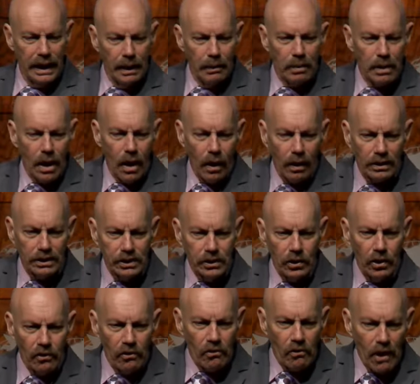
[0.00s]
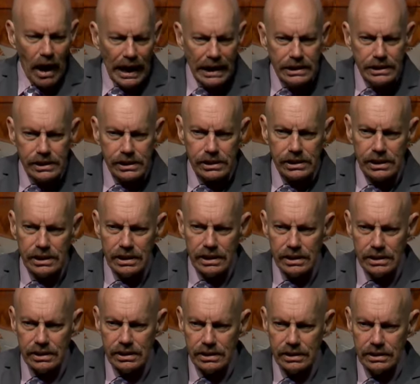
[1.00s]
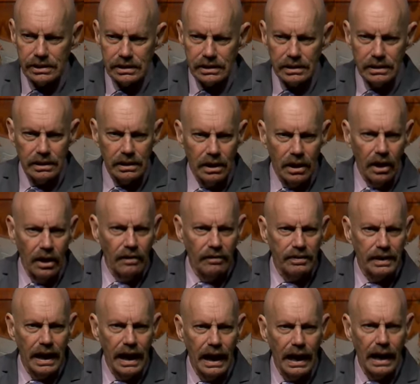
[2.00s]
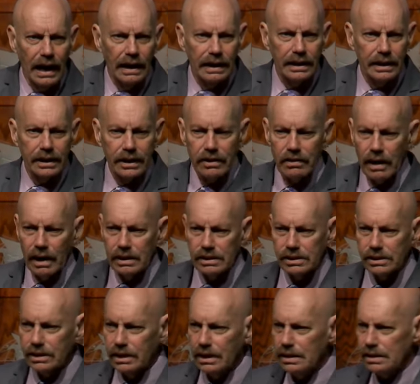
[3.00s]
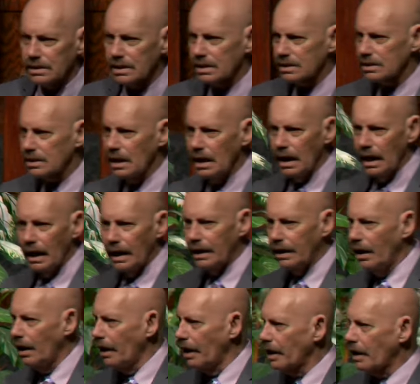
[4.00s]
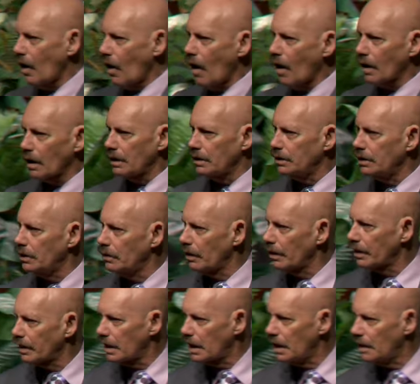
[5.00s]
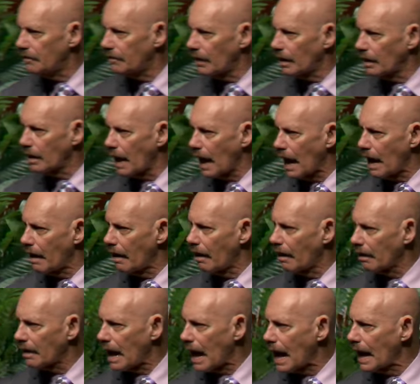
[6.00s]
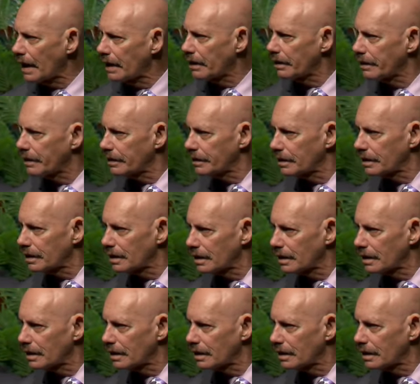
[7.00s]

him calling you to righteousness of God in Christ Jesus, and her calling you a thief, a, li a liar.